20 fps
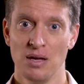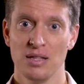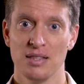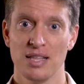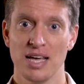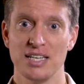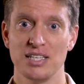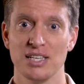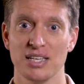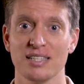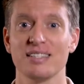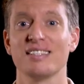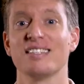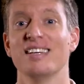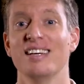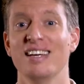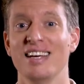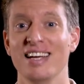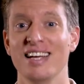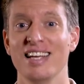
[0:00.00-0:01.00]
They just
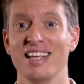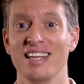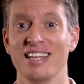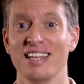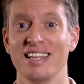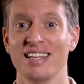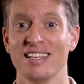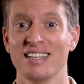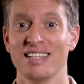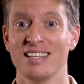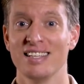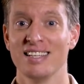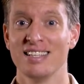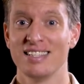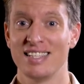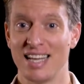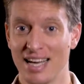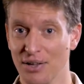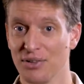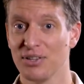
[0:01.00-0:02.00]

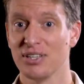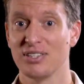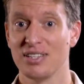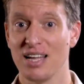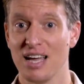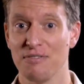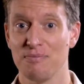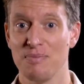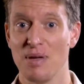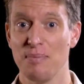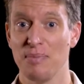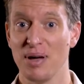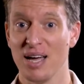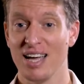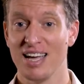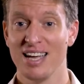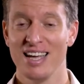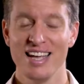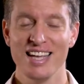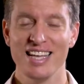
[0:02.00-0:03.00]
tell the staff member,
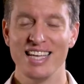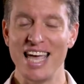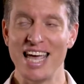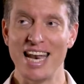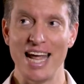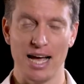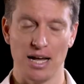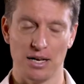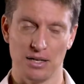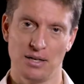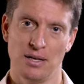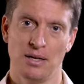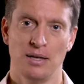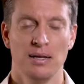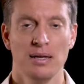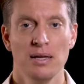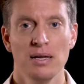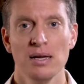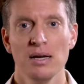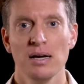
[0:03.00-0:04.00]
"Get out.
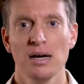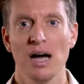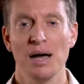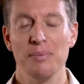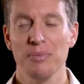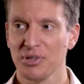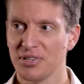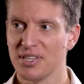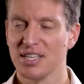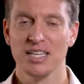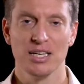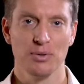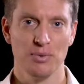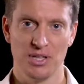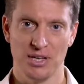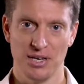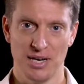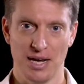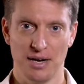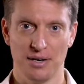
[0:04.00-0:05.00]
I'm not dealing with
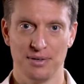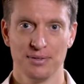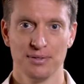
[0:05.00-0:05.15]
you now."